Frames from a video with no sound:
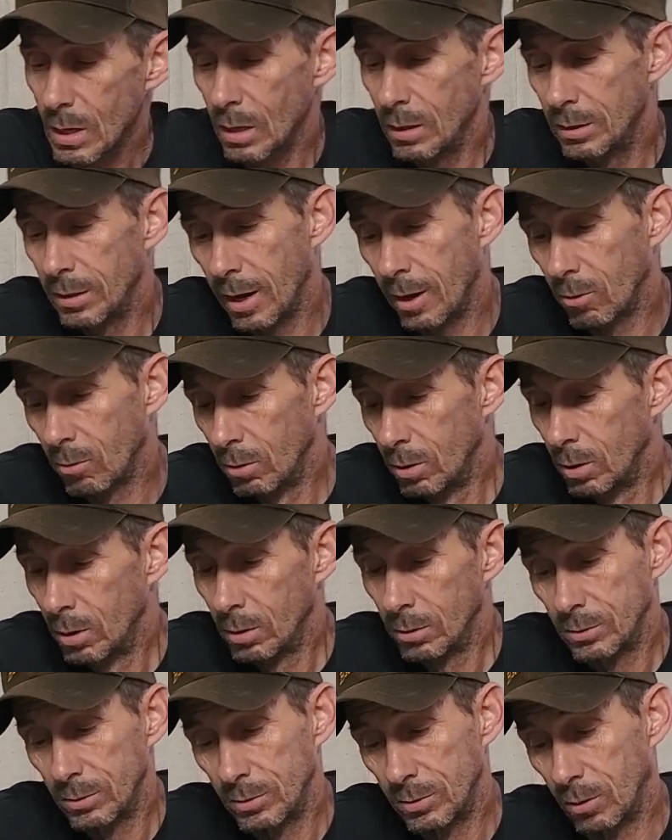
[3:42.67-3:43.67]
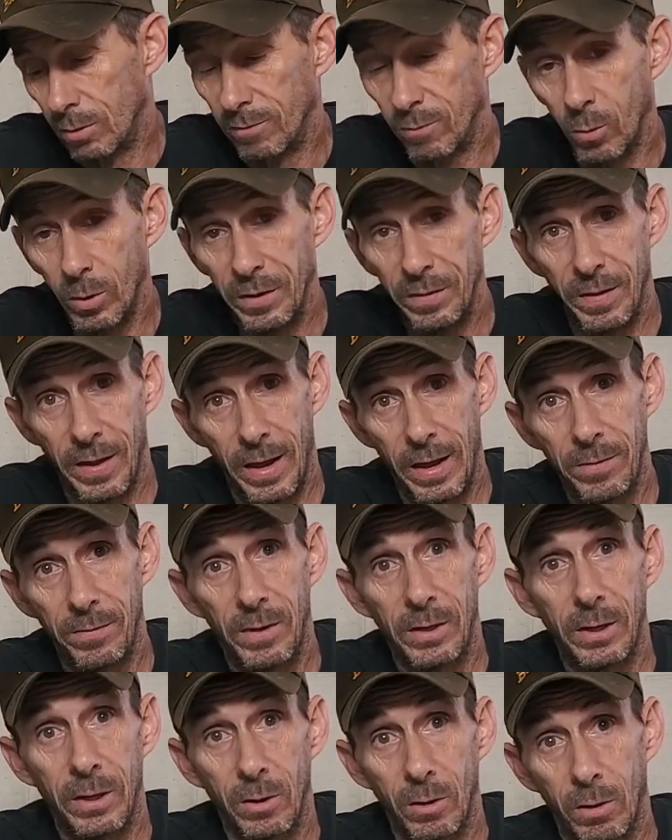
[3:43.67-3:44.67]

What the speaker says: Now, to avoid that, they could